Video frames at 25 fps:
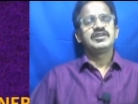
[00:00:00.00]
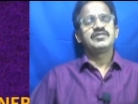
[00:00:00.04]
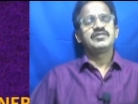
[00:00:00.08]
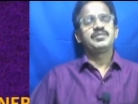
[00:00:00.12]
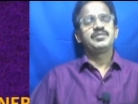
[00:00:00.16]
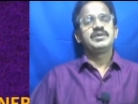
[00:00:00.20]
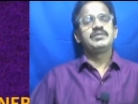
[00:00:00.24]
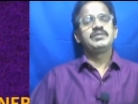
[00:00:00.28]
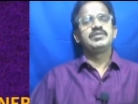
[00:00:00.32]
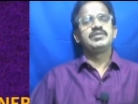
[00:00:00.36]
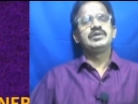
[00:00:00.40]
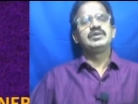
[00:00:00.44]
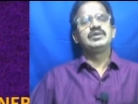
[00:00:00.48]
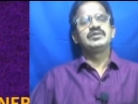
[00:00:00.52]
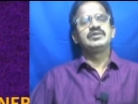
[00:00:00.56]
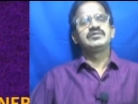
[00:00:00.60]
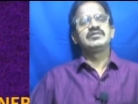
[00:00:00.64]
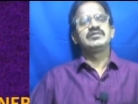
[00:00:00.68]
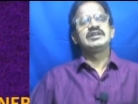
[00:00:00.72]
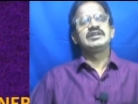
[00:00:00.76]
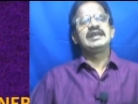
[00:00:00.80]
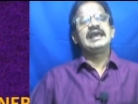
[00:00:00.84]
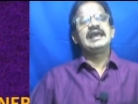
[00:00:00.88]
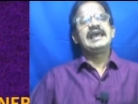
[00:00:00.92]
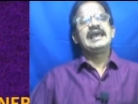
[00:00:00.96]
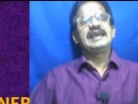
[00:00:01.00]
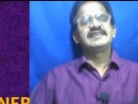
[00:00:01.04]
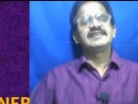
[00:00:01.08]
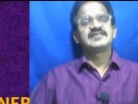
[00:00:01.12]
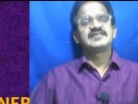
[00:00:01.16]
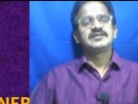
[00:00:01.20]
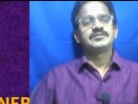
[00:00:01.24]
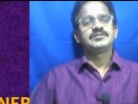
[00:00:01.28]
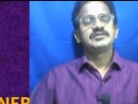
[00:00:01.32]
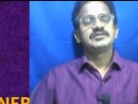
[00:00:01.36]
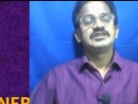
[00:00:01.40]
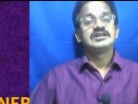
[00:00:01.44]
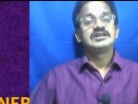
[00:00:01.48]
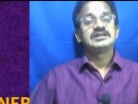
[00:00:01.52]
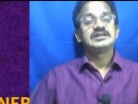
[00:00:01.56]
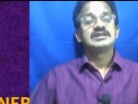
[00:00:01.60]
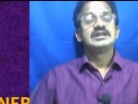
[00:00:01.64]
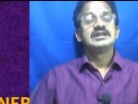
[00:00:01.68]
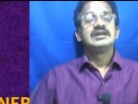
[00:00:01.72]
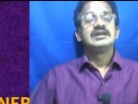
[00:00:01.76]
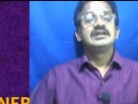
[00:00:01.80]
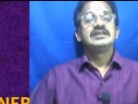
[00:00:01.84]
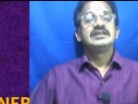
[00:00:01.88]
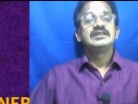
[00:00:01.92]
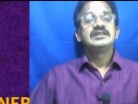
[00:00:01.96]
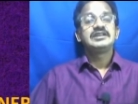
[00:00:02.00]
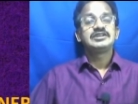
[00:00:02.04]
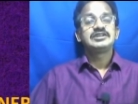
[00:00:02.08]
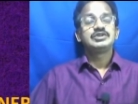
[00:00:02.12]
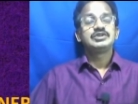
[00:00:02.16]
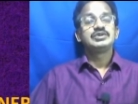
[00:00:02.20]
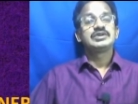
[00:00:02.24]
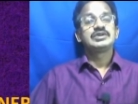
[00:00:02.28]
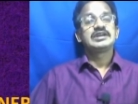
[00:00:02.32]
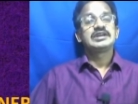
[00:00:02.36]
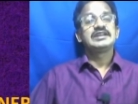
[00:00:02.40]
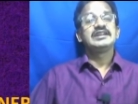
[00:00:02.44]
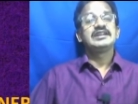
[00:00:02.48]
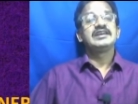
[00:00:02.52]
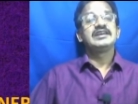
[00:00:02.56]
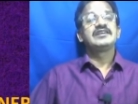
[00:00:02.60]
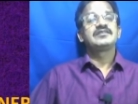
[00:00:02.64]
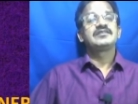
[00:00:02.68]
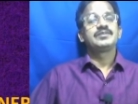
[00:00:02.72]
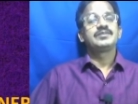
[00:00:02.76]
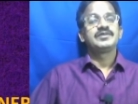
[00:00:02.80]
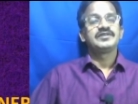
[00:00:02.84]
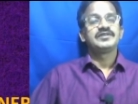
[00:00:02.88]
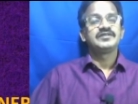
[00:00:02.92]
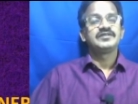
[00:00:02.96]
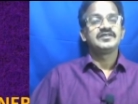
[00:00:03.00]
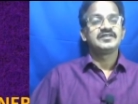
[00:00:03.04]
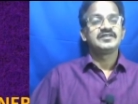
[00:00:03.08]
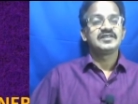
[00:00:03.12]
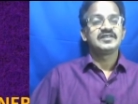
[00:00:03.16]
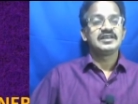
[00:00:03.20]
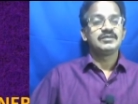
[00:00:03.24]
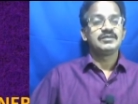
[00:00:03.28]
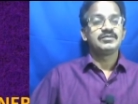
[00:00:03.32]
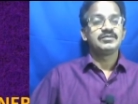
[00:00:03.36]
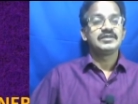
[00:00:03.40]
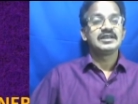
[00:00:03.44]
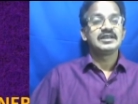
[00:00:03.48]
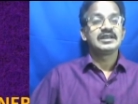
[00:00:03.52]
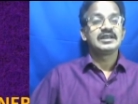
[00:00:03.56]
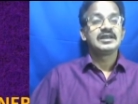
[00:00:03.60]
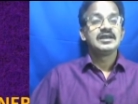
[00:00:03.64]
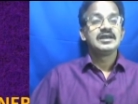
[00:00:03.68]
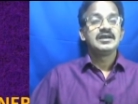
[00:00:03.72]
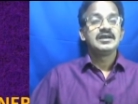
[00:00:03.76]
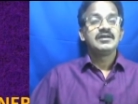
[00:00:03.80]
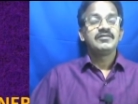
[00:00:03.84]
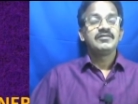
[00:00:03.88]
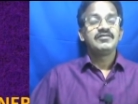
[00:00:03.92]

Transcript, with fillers: what people usually accept that that you can express the same thing